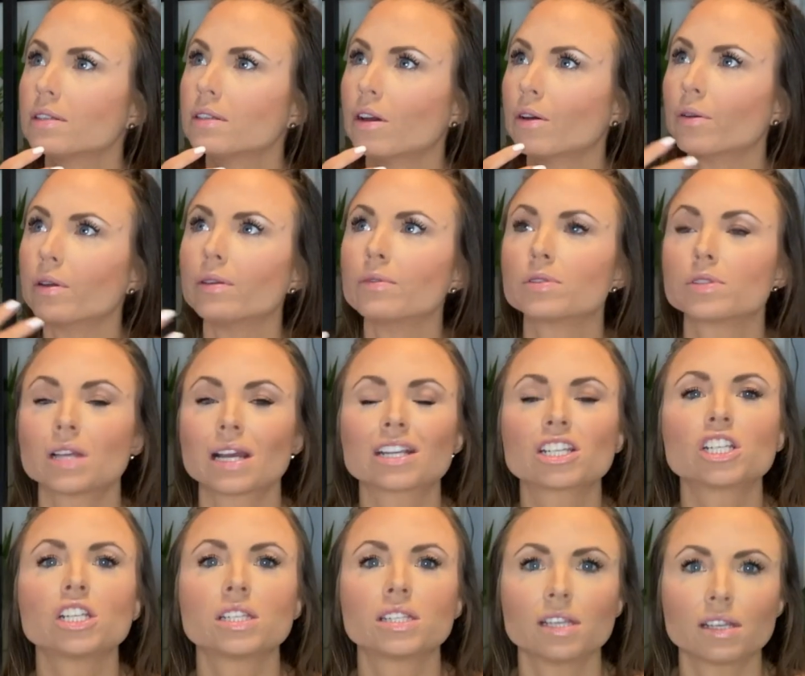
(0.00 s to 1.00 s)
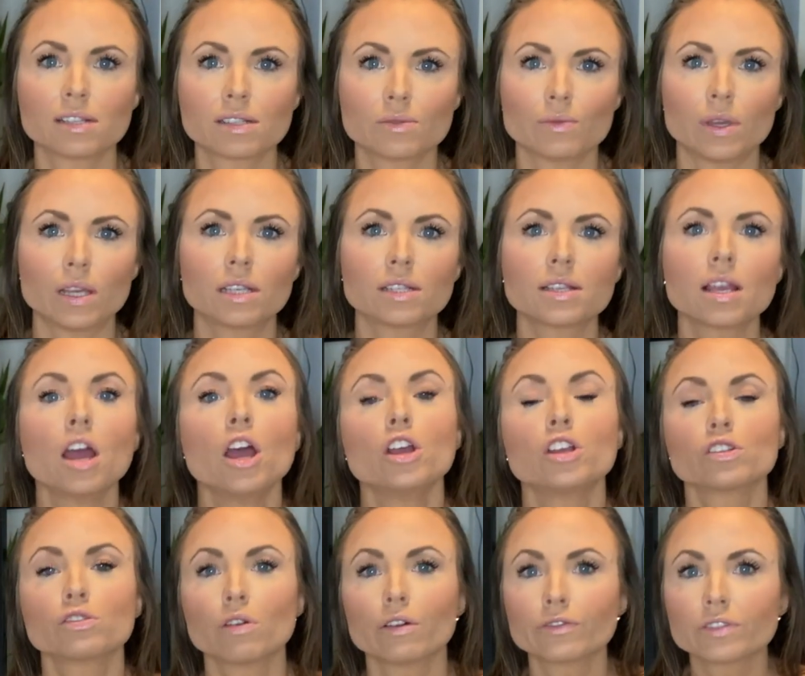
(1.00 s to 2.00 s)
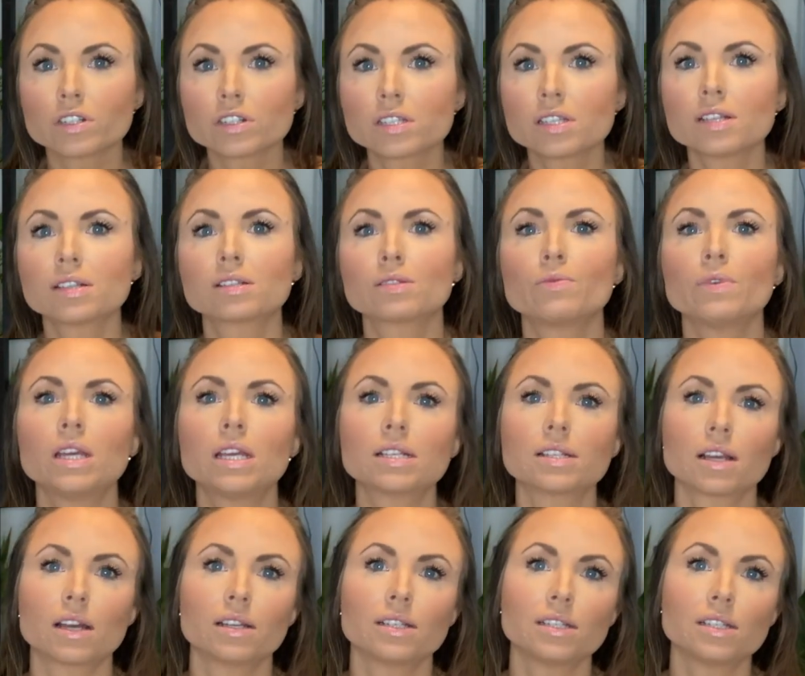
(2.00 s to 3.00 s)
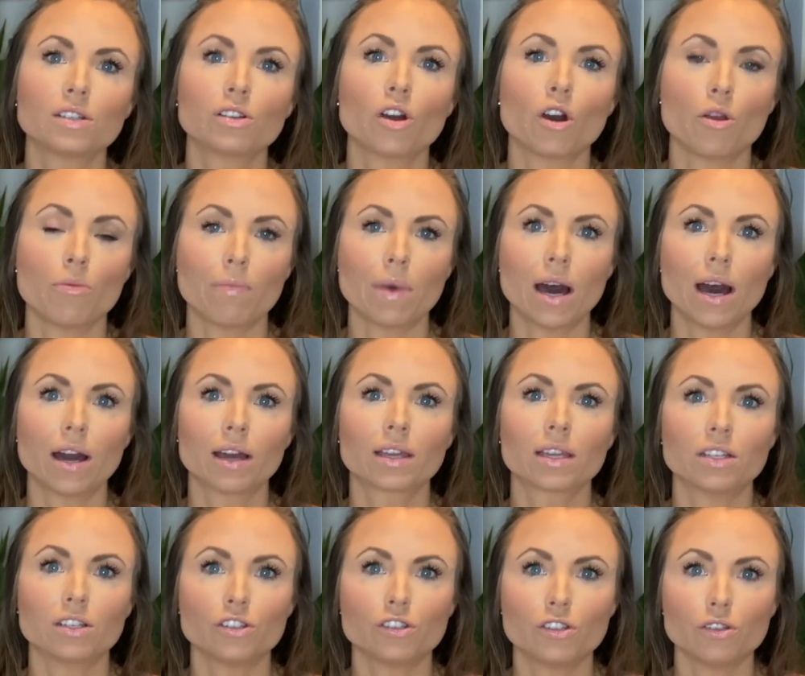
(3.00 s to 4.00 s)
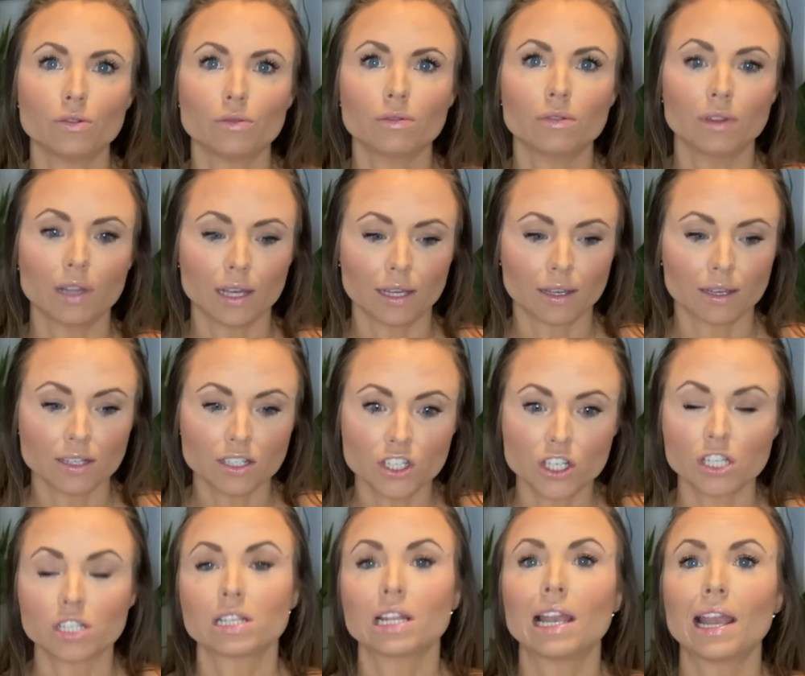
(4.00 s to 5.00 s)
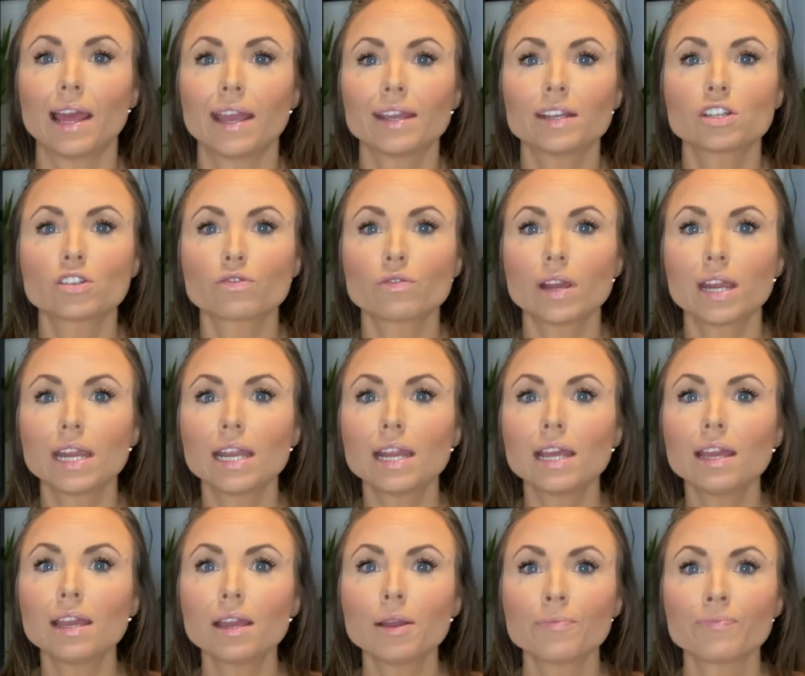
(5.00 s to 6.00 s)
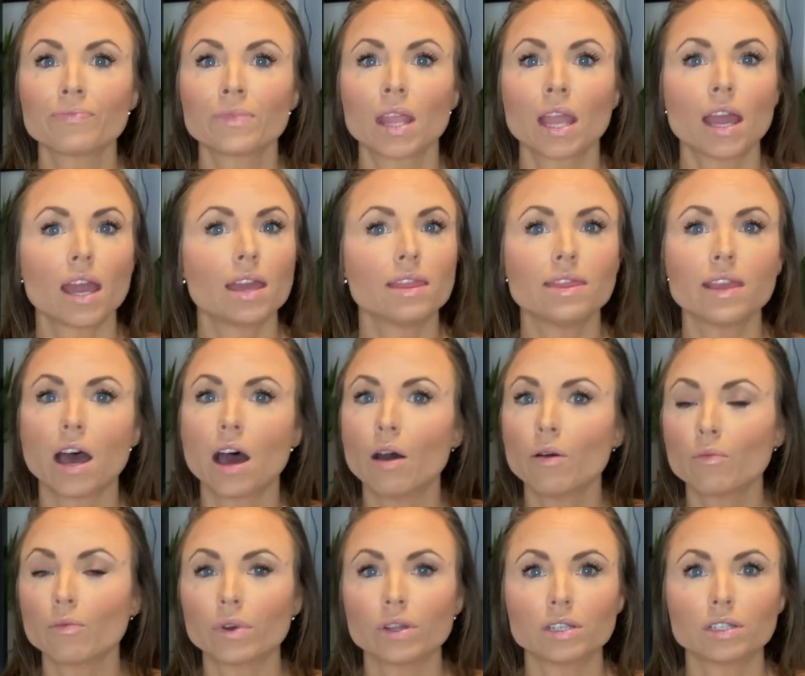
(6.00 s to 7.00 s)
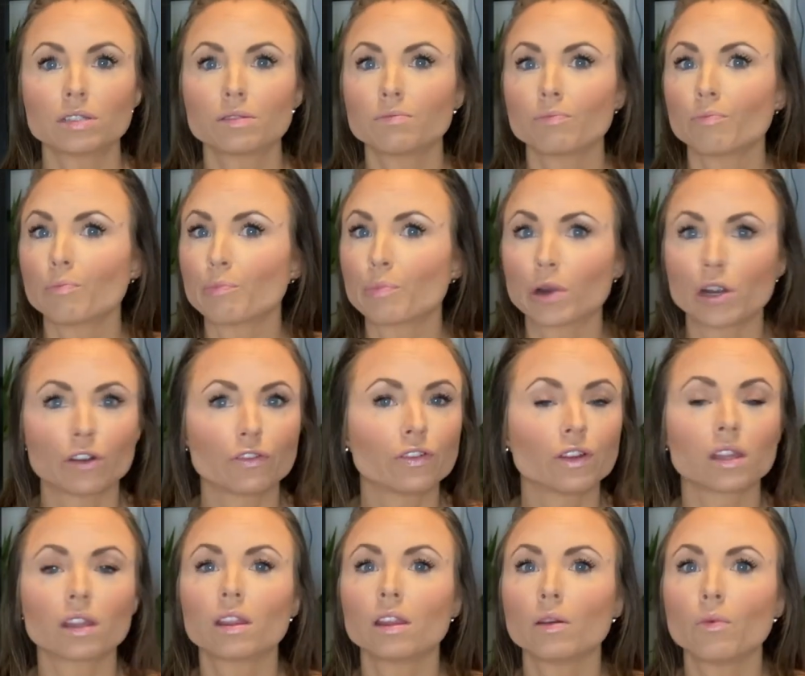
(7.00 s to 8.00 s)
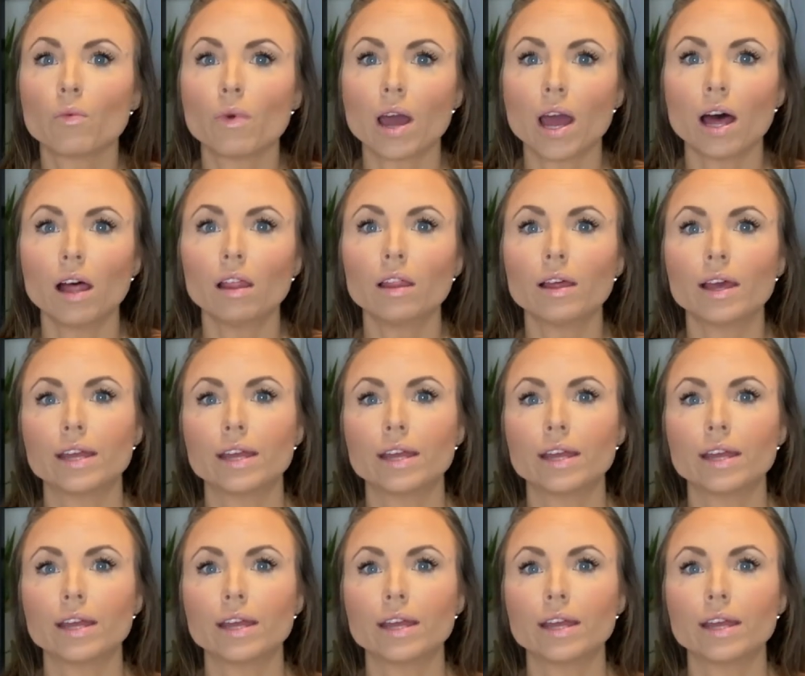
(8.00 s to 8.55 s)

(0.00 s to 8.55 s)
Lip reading: No, it was actually 6 weeks. So after 6 weeks, I did go back and do just leg training, and that went perfectly well.